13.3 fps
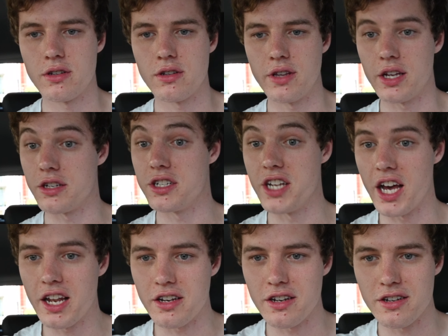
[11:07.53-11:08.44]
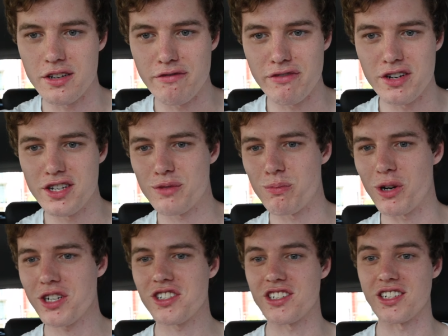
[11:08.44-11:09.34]
that you're done. You finished
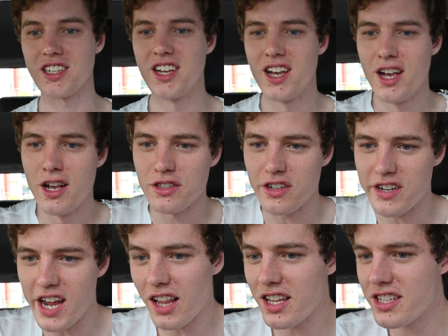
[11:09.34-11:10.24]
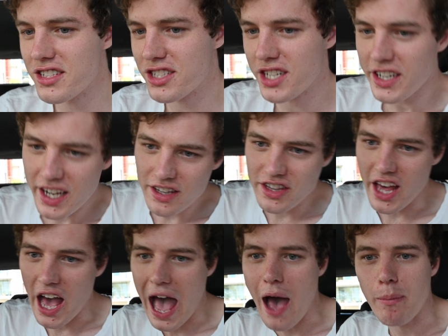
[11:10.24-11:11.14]
brushing. So now let's check out
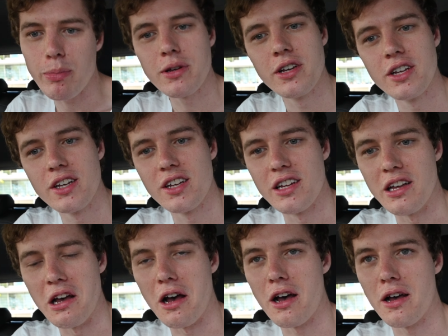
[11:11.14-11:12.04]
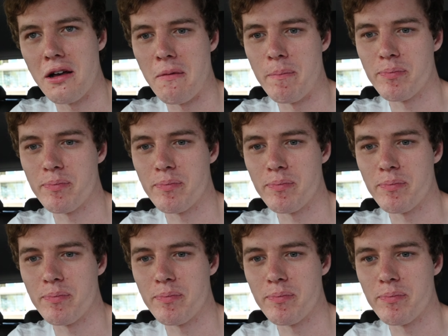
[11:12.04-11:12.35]
the app. I